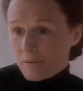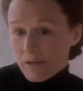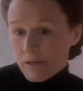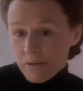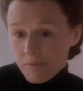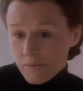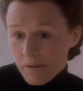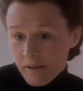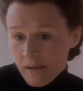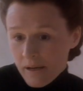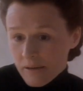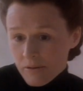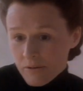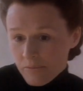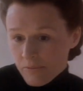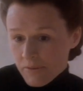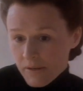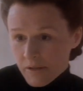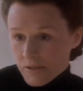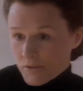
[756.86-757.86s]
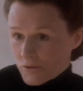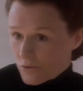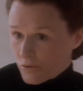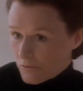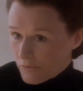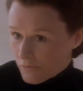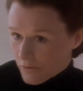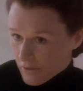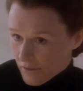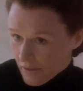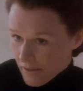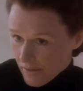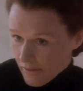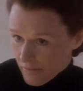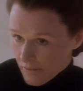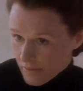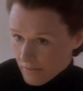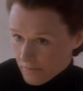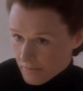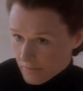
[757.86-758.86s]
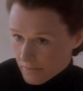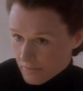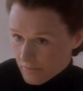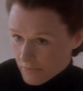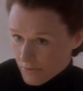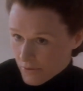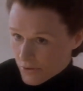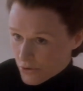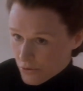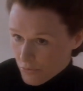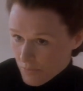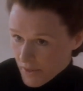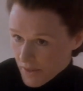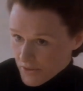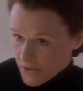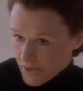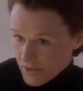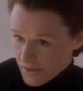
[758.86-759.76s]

Anyway, I don't think it's good for Clara, with too much